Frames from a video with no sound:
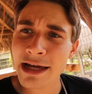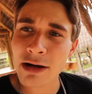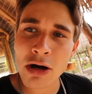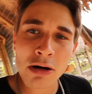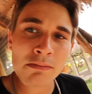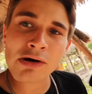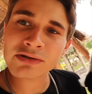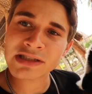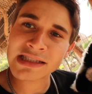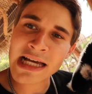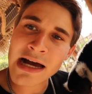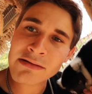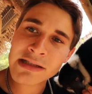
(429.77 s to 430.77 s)
I almost
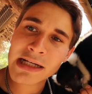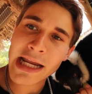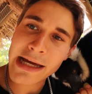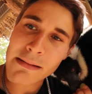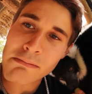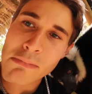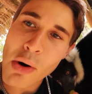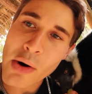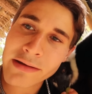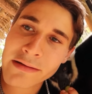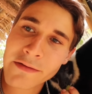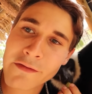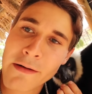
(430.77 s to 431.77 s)
sound like
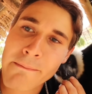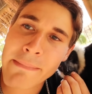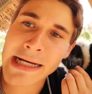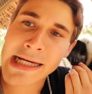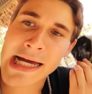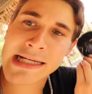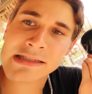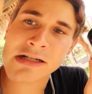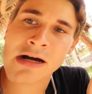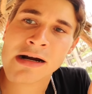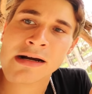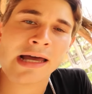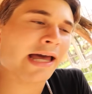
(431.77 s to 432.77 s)
Mort from
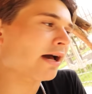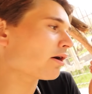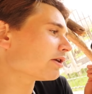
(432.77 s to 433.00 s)
Madagascar. Hell